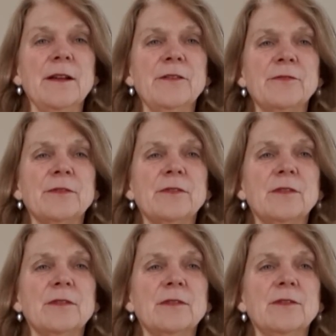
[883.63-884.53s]
and
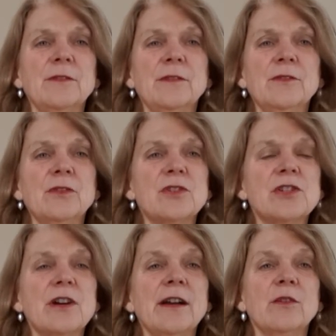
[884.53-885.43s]
not
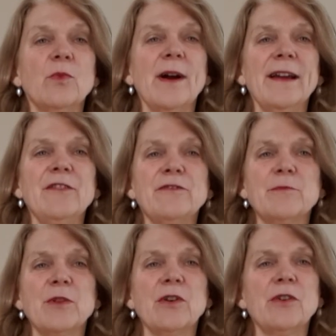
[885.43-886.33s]
shying away
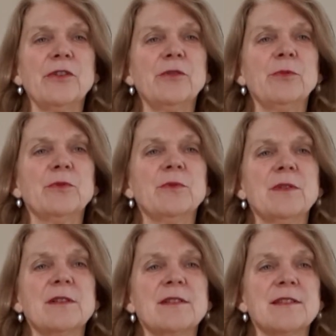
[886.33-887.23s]
from the horrible
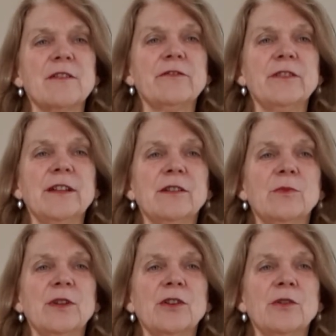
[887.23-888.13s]
suffering
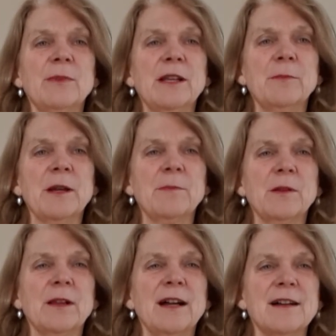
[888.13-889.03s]
that we know many
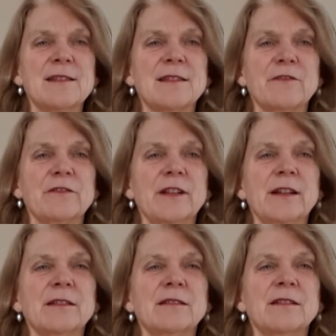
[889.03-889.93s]
people are
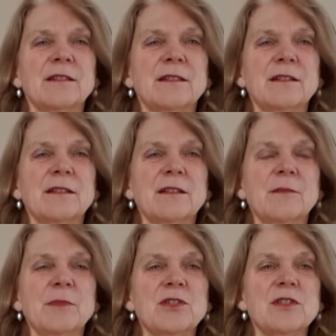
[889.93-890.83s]
suffering,
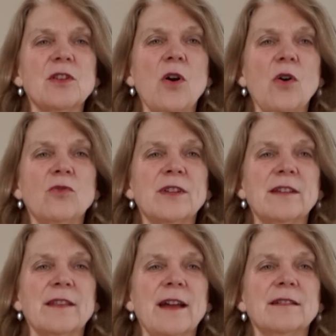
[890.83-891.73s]
but just
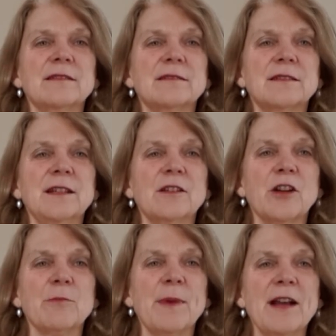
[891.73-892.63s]
holding that in a
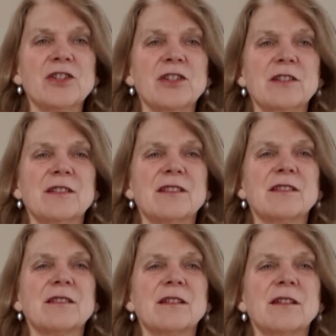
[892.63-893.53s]

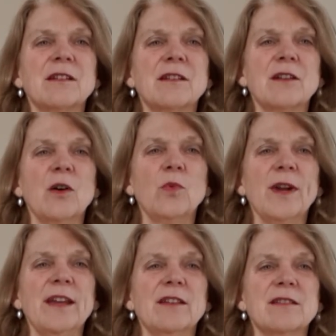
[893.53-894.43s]
compassionate
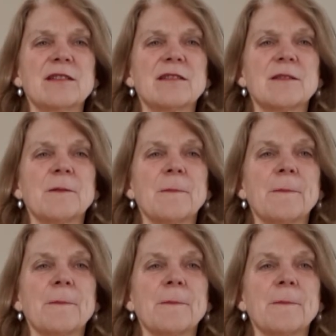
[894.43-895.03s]
awareness,